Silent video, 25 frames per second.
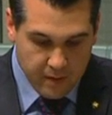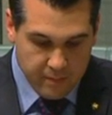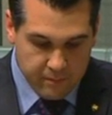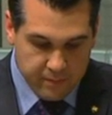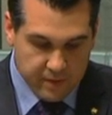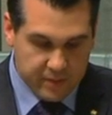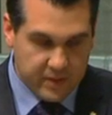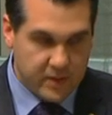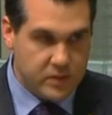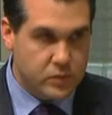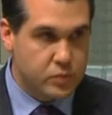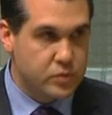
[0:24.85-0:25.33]

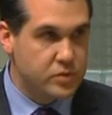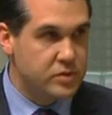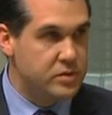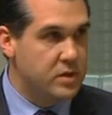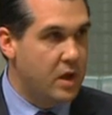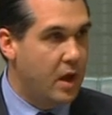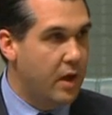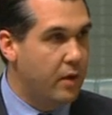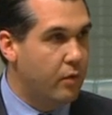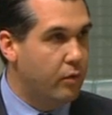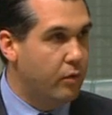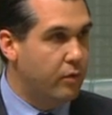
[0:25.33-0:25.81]
But this was
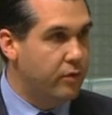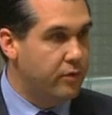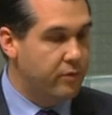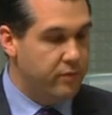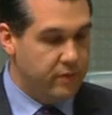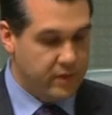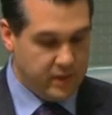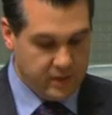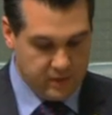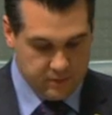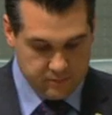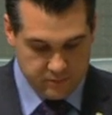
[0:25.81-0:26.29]
no
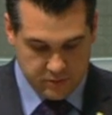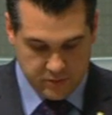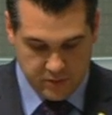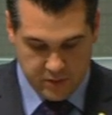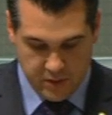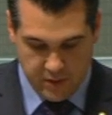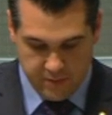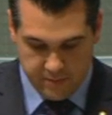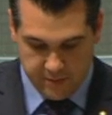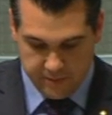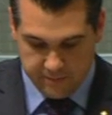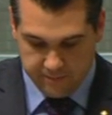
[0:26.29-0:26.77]
ordinary
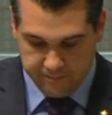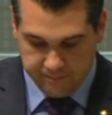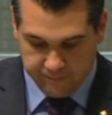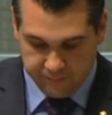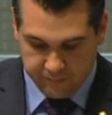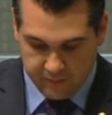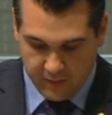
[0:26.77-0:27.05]
sermon.